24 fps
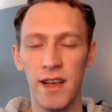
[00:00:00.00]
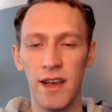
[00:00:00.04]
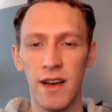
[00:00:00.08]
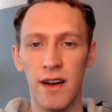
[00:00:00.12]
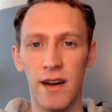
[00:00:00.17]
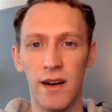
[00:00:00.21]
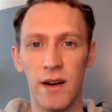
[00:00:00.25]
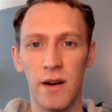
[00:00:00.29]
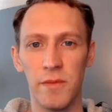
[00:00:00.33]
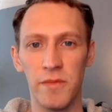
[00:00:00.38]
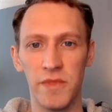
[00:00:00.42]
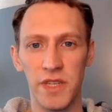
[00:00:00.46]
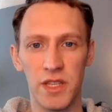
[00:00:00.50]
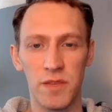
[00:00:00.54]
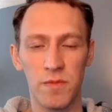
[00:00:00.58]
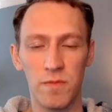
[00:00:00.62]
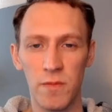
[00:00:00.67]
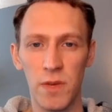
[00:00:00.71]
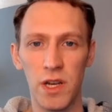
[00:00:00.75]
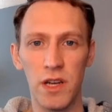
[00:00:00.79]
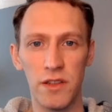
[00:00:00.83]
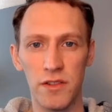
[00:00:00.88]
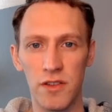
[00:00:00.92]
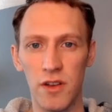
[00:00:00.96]

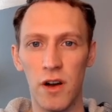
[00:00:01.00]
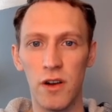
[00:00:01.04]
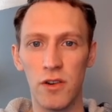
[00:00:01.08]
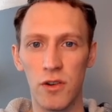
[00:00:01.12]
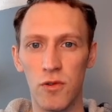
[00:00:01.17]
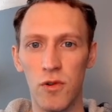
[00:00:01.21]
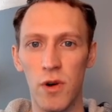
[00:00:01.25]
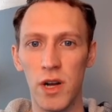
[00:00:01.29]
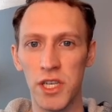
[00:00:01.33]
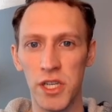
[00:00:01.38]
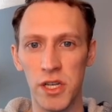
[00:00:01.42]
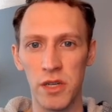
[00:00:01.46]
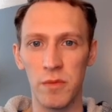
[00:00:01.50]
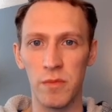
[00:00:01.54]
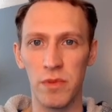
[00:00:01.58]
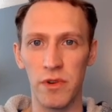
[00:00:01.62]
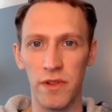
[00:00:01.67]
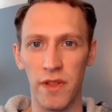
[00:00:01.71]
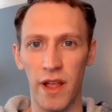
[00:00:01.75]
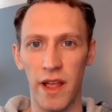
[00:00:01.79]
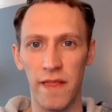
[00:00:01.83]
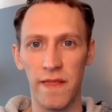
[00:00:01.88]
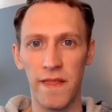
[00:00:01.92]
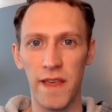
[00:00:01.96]
it's
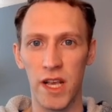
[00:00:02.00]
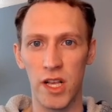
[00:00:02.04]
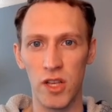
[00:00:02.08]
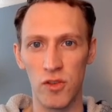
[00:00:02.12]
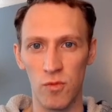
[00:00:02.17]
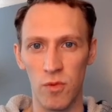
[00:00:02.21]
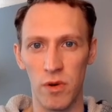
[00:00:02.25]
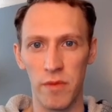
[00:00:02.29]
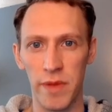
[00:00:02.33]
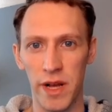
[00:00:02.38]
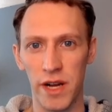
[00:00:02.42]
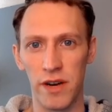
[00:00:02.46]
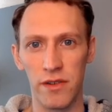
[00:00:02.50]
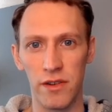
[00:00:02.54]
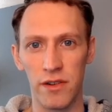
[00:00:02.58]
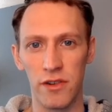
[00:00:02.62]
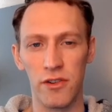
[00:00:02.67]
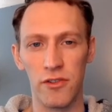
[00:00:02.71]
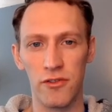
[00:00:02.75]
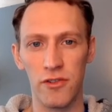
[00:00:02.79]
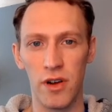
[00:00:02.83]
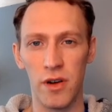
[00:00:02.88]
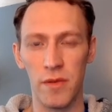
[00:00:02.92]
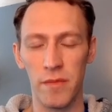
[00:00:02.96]
unquestionable that things were better
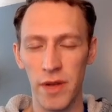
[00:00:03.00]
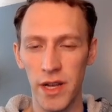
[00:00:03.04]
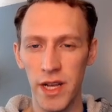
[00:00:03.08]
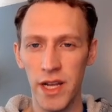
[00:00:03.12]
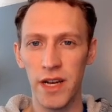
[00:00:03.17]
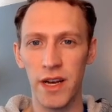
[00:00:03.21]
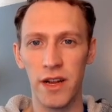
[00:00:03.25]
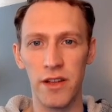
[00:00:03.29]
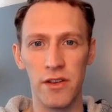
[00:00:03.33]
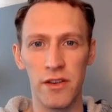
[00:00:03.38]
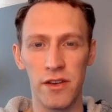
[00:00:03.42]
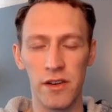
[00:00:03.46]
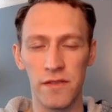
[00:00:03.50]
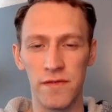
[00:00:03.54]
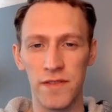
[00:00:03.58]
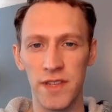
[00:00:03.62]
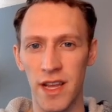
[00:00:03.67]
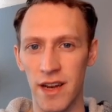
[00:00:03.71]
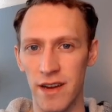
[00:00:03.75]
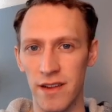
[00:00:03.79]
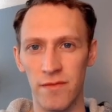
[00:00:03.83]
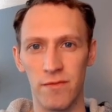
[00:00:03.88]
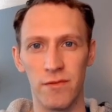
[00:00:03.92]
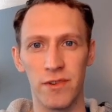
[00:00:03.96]
under Trump. Now, you could have
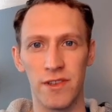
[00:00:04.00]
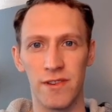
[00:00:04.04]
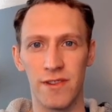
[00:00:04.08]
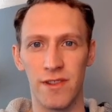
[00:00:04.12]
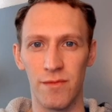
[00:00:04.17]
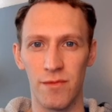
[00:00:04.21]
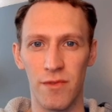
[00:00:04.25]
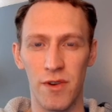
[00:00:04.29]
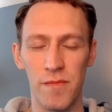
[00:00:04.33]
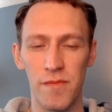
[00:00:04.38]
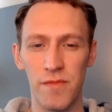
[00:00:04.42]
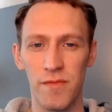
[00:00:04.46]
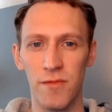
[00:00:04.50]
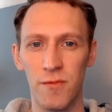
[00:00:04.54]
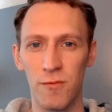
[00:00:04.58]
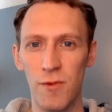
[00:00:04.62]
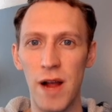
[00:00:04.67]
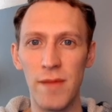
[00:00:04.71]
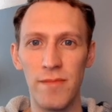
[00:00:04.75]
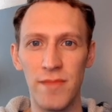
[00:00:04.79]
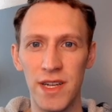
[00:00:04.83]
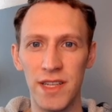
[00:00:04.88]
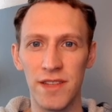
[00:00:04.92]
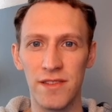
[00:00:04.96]
said it was the
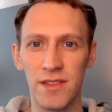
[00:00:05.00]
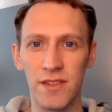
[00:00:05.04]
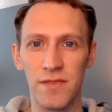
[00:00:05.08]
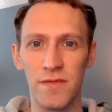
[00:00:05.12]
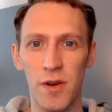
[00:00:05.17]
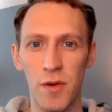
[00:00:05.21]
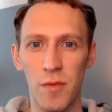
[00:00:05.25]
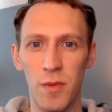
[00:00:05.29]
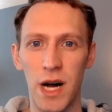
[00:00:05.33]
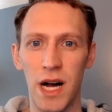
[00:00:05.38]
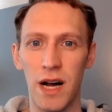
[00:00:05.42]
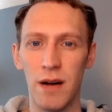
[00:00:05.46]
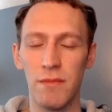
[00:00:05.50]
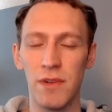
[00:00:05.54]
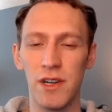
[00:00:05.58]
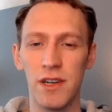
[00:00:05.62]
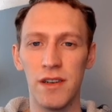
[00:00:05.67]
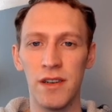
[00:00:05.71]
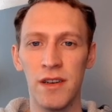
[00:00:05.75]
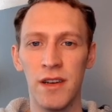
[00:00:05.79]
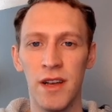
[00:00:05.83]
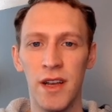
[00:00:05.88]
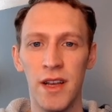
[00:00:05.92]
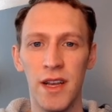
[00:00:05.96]
remnants of
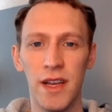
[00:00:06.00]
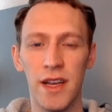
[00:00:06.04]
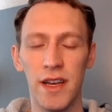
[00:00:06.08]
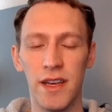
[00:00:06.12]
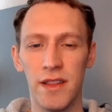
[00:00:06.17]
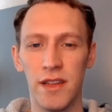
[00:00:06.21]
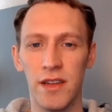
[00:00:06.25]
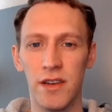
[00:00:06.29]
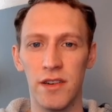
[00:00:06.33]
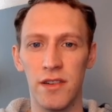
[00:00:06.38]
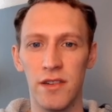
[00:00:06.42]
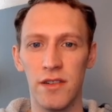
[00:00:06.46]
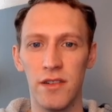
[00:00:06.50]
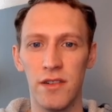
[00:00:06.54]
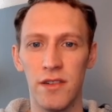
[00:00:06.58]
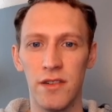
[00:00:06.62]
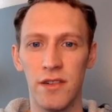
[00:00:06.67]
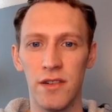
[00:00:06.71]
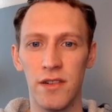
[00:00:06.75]
Obama, and then,